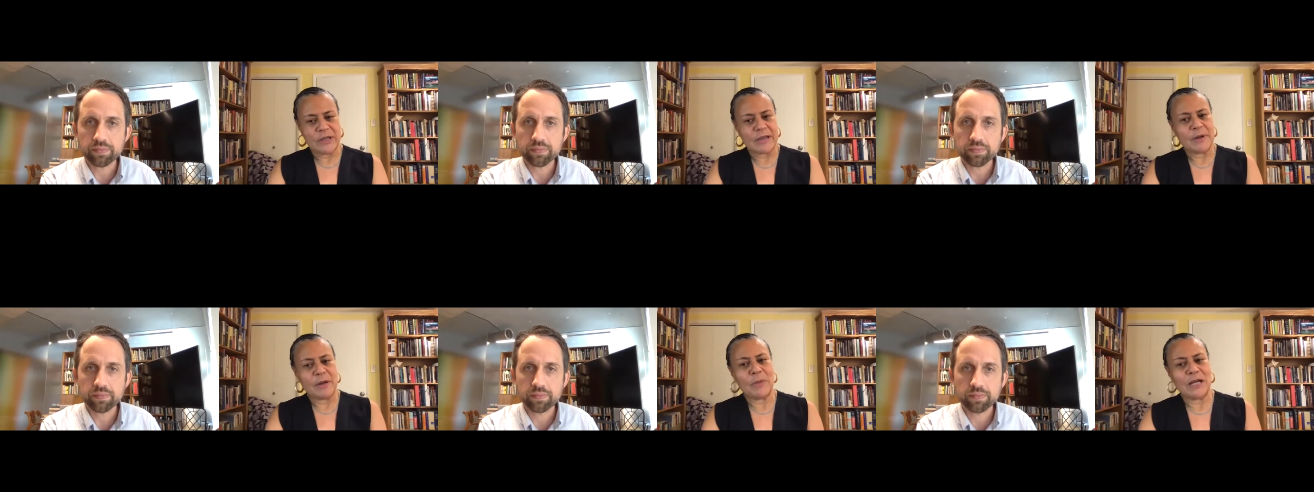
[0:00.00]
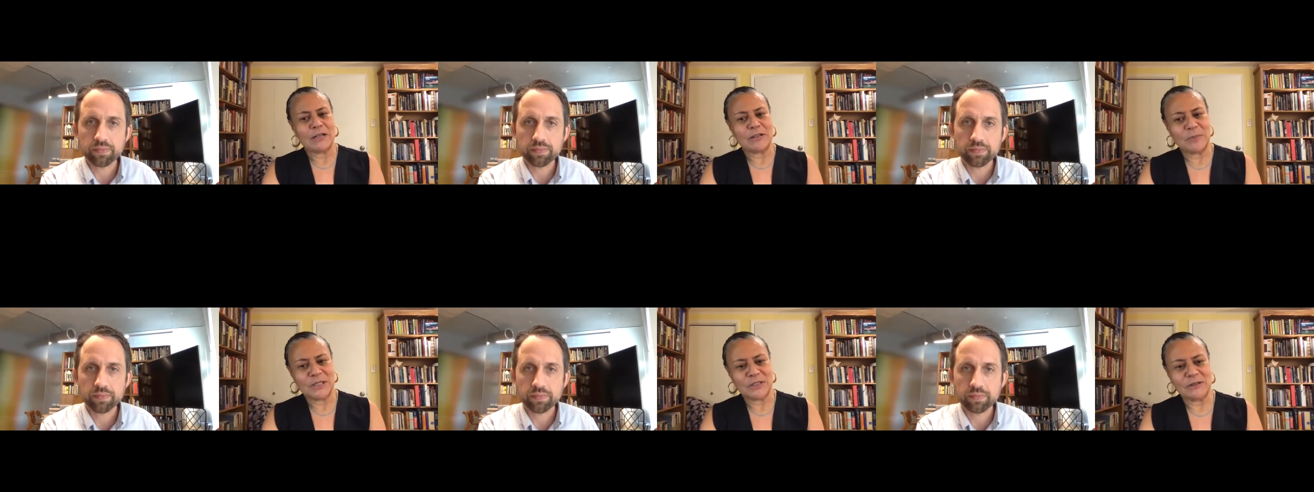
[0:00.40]
Speaker 1: about
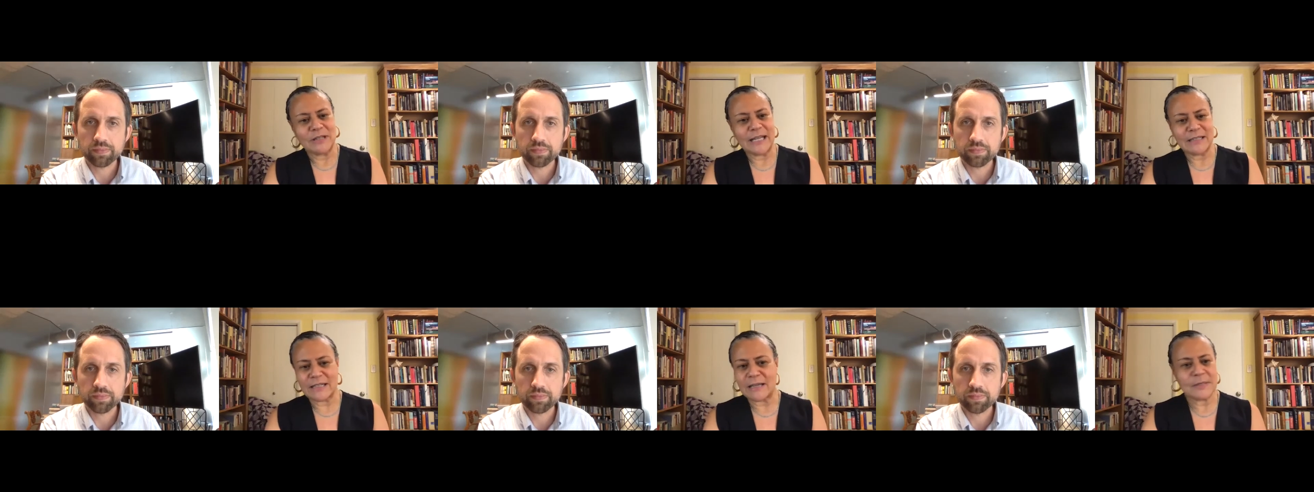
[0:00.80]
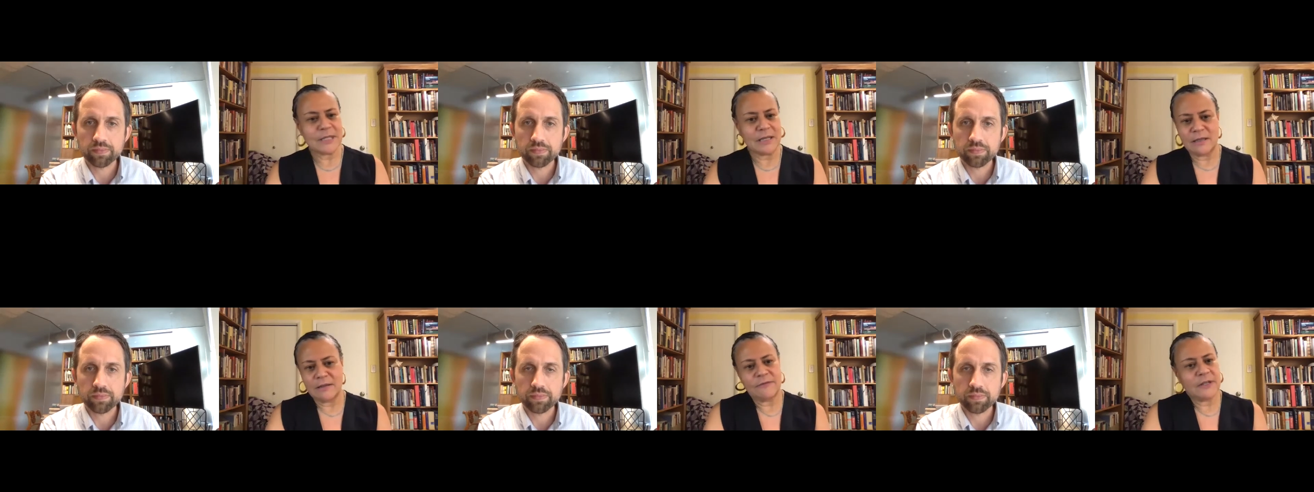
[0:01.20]
monumental landscapes is
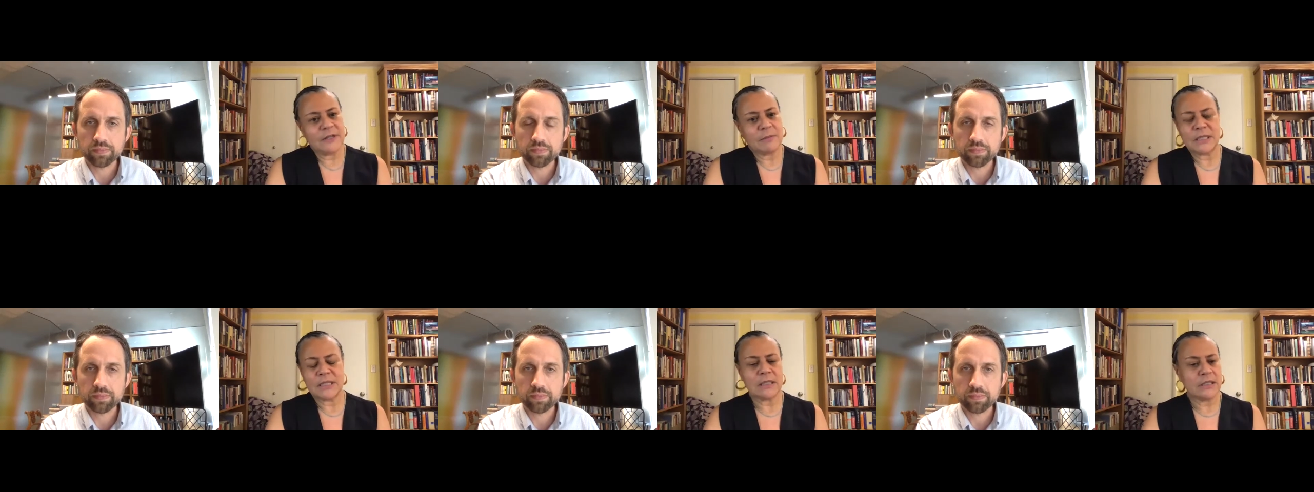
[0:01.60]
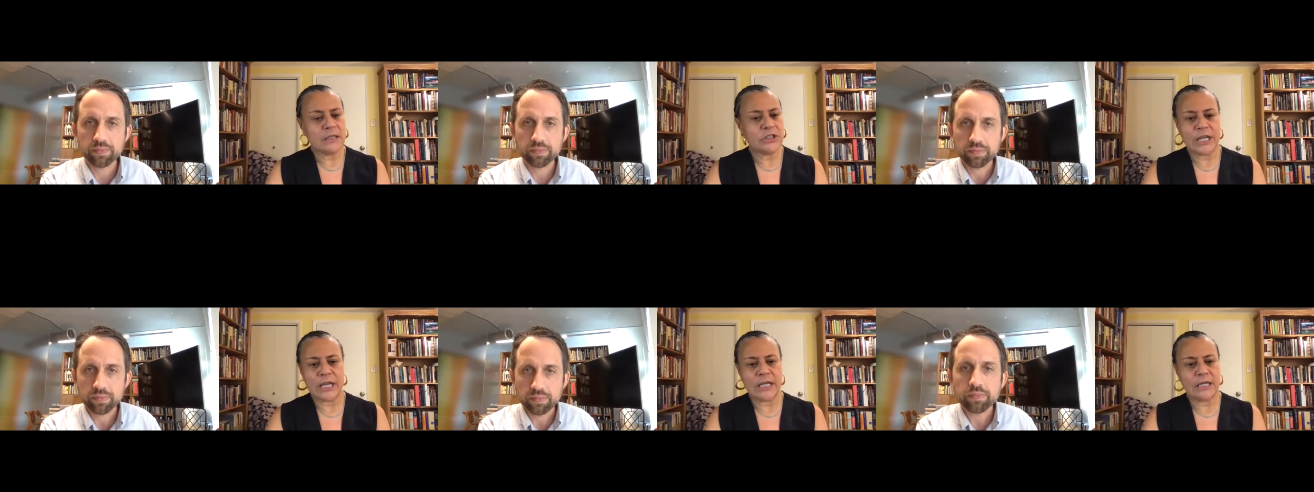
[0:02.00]
going to fundamentally
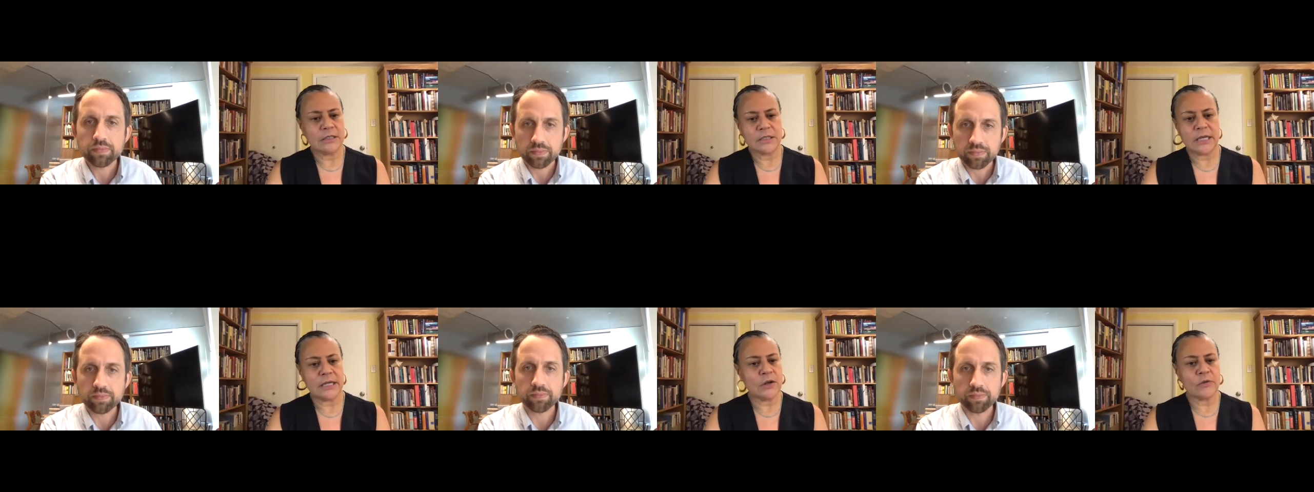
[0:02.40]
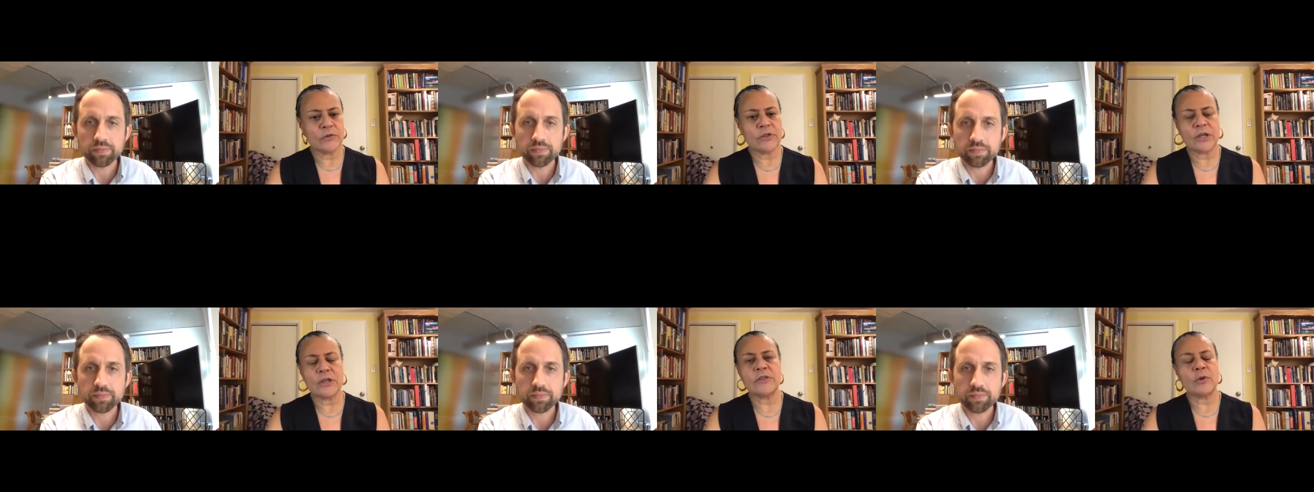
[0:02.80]
change. I mm-hmm. don't mm-hmm.
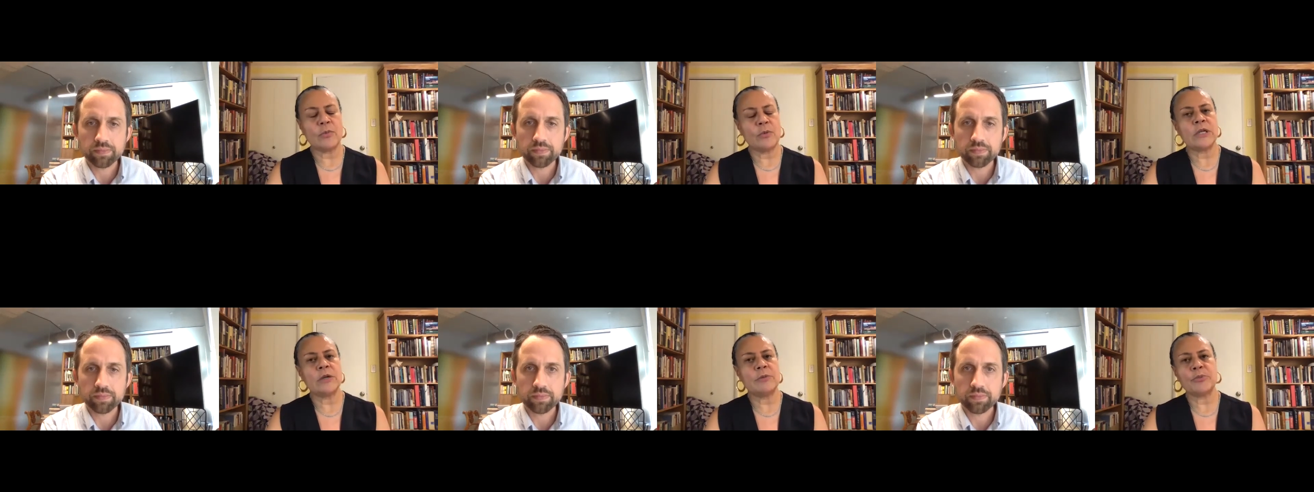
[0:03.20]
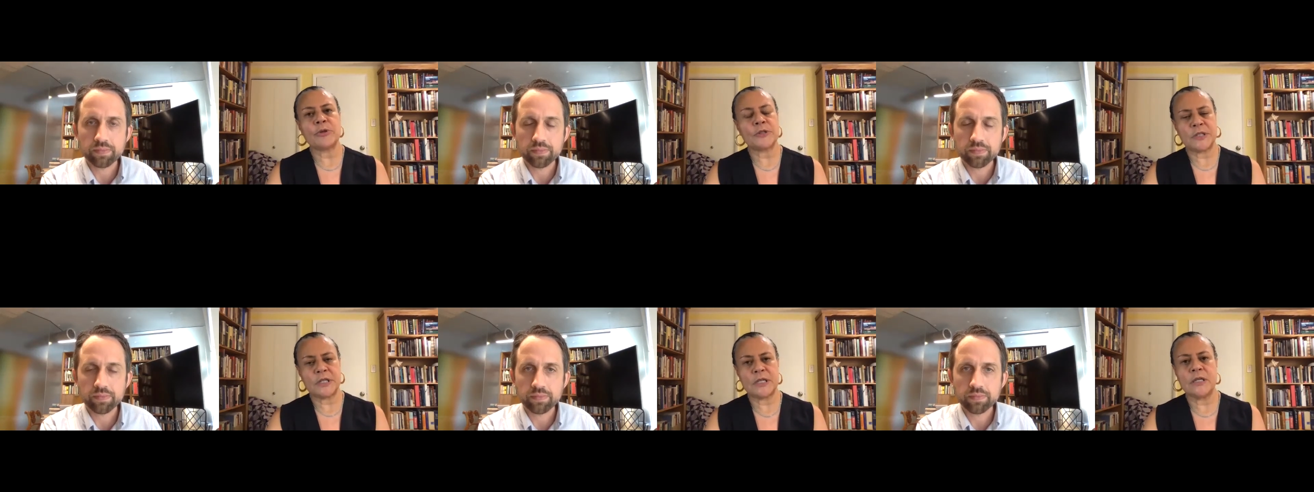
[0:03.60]
think that we can
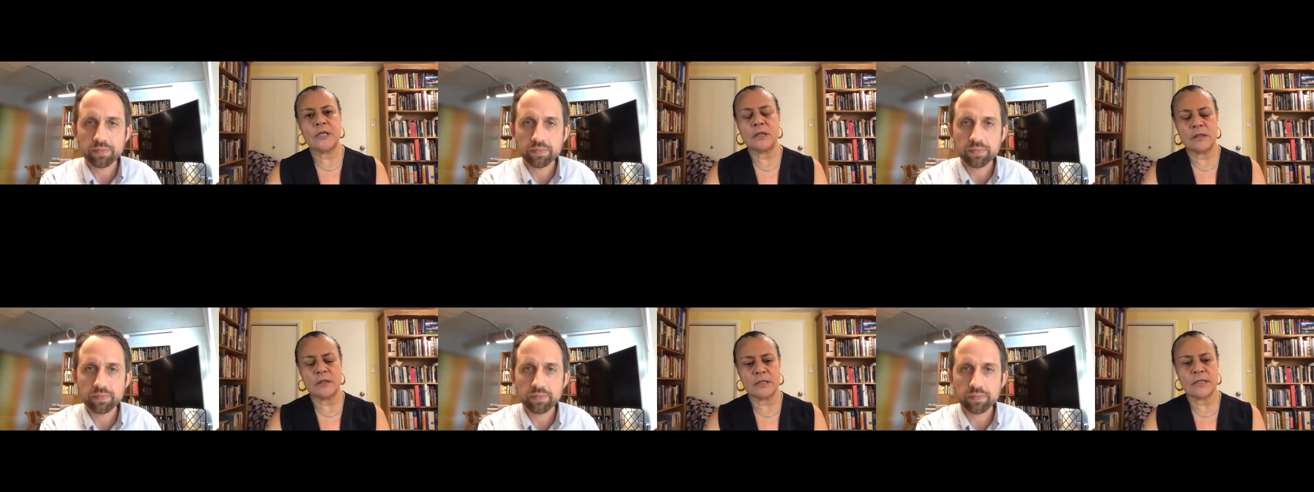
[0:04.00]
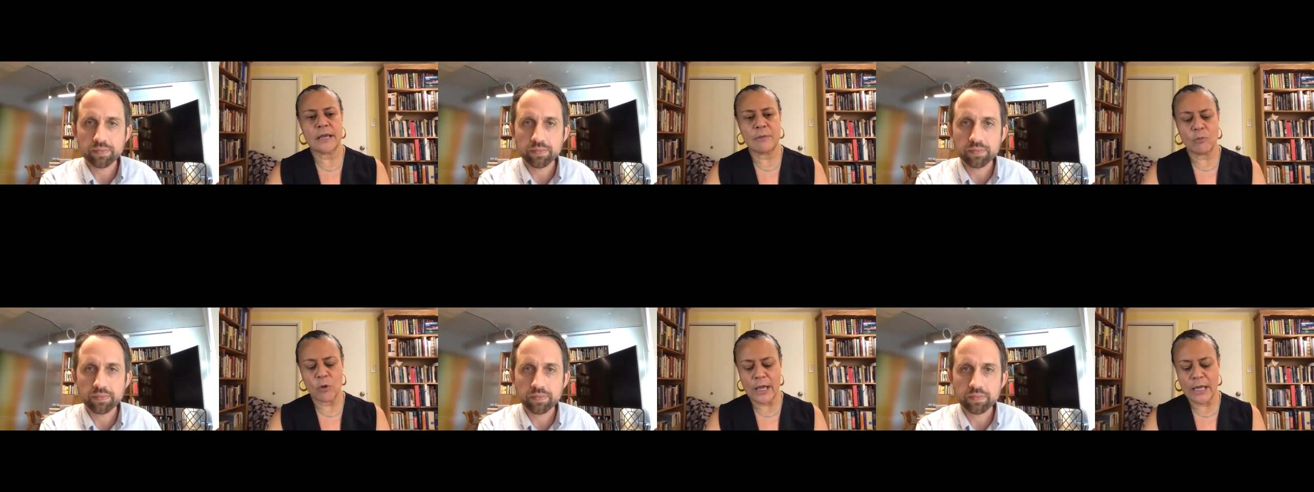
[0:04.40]
proceed in the
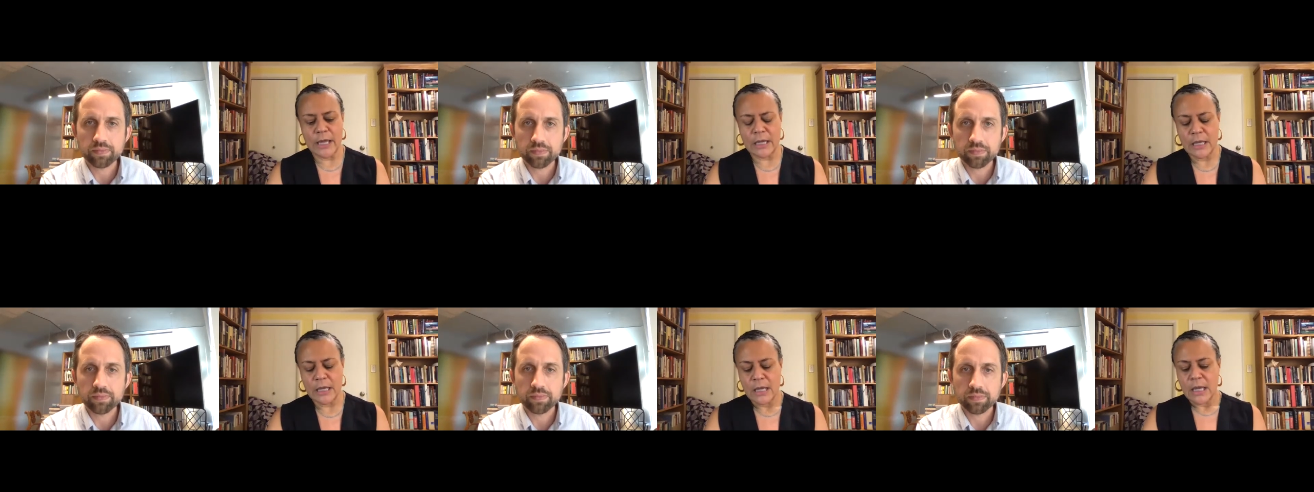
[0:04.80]
same way.